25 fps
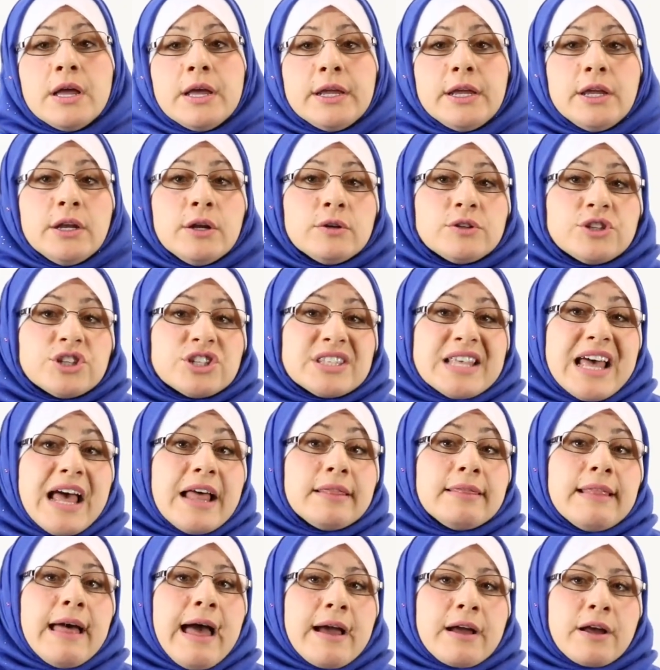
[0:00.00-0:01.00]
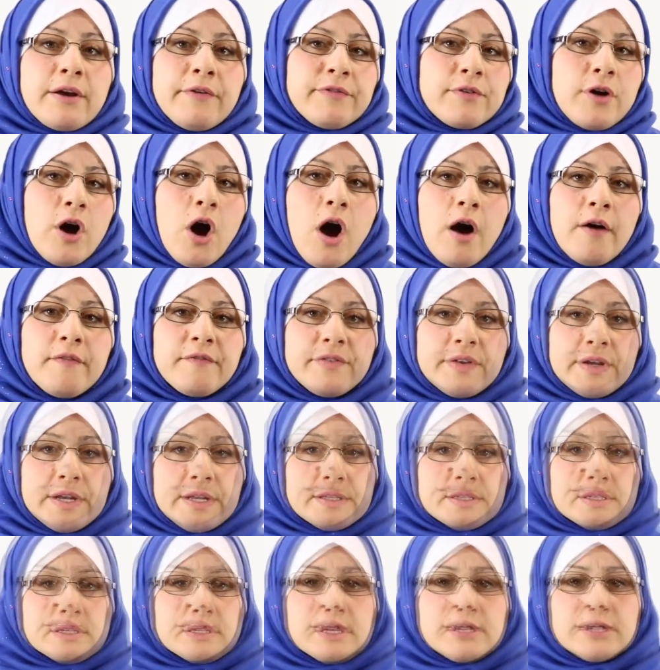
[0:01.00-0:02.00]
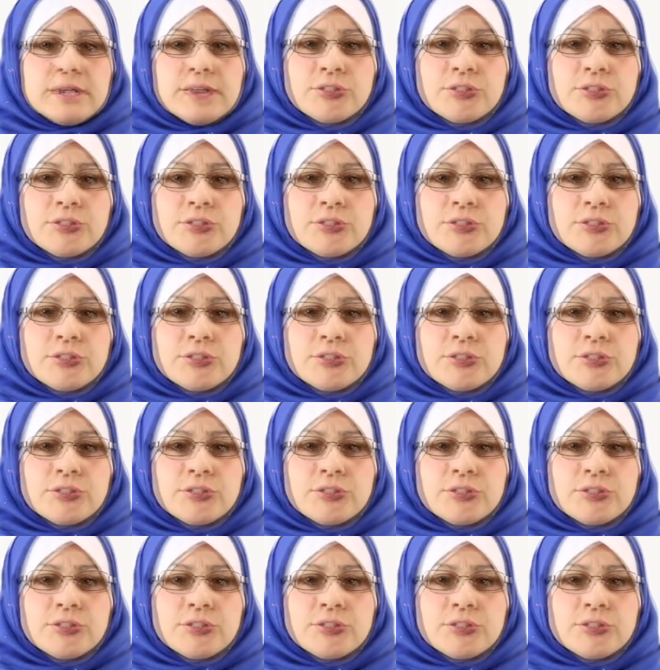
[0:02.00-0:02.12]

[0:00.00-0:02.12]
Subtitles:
just that lack of confidence.